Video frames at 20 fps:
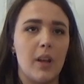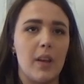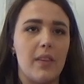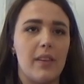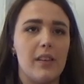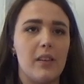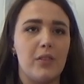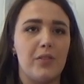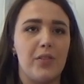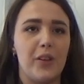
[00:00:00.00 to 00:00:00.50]

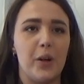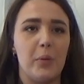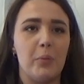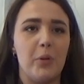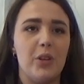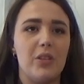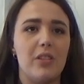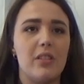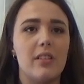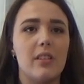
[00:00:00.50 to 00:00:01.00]
This film
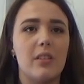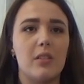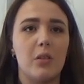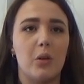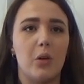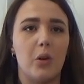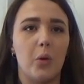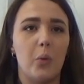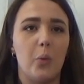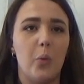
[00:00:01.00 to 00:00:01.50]
uses the
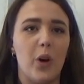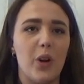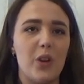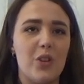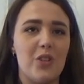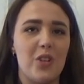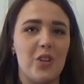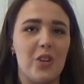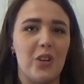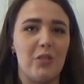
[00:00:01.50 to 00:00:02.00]
song
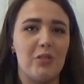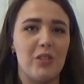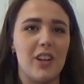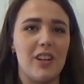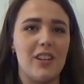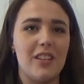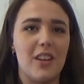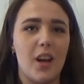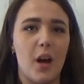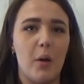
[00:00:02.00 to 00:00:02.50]
1-2
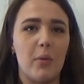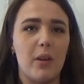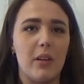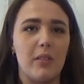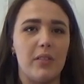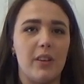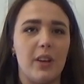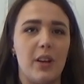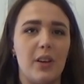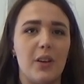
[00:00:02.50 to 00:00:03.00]
Freddy's Coming
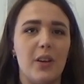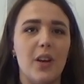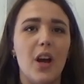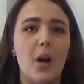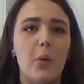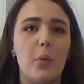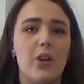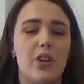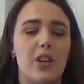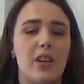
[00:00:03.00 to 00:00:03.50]
For You,
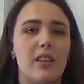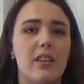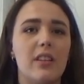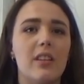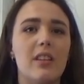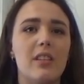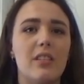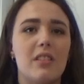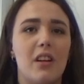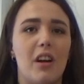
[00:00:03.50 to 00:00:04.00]
which is
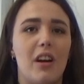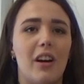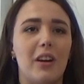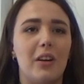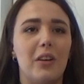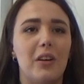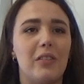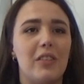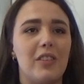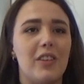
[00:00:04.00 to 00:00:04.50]
in the
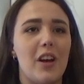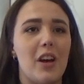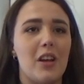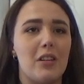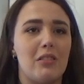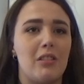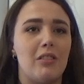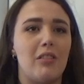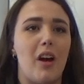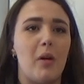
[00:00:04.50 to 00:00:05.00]
style of a
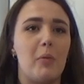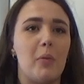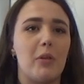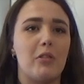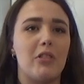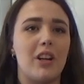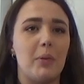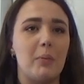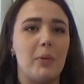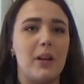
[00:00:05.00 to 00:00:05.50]
nursery rhyme with
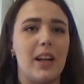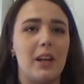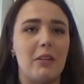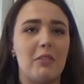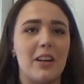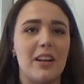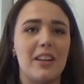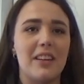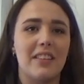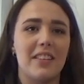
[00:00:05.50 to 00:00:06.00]
creepy
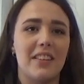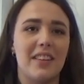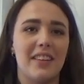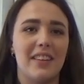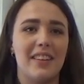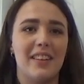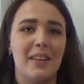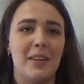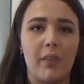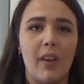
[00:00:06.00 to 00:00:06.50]
lyrics.
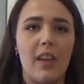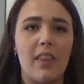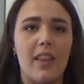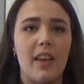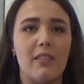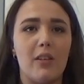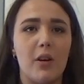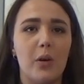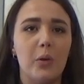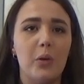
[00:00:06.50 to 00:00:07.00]

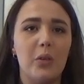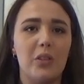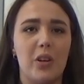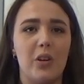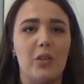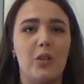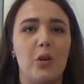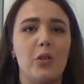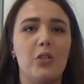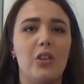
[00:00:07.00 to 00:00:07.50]
There are
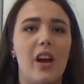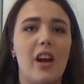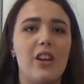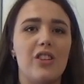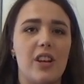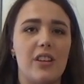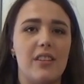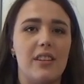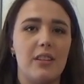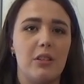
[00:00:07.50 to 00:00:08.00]
also
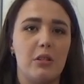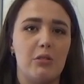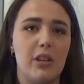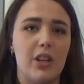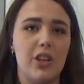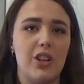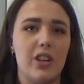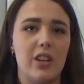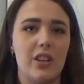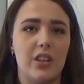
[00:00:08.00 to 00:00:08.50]
non-diegetic
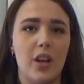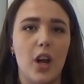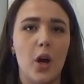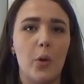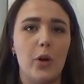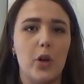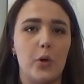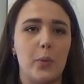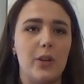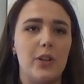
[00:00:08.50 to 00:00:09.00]
screeches,
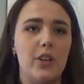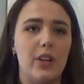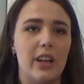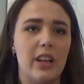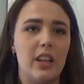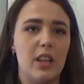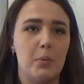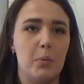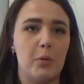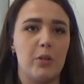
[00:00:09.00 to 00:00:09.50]
which we took
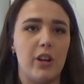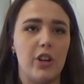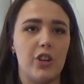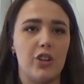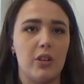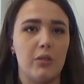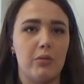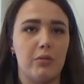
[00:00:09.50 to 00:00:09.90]
inspiration